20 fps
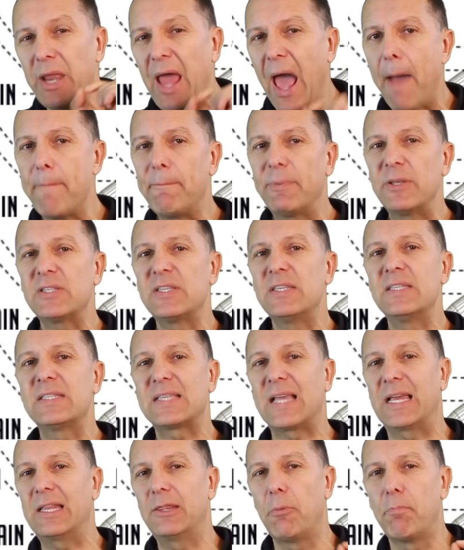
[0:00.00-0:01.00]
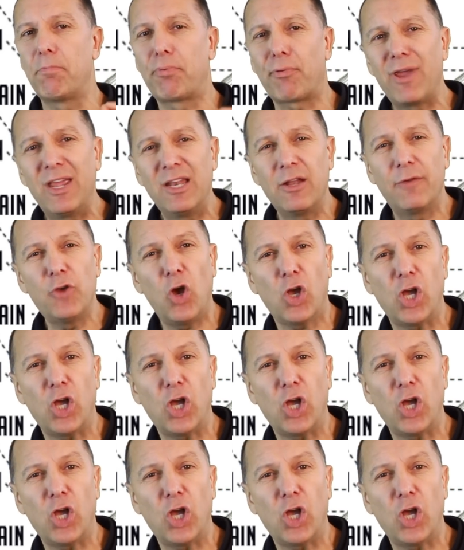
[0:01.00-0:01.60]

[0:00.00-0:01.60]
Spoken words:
happens inside the brain of your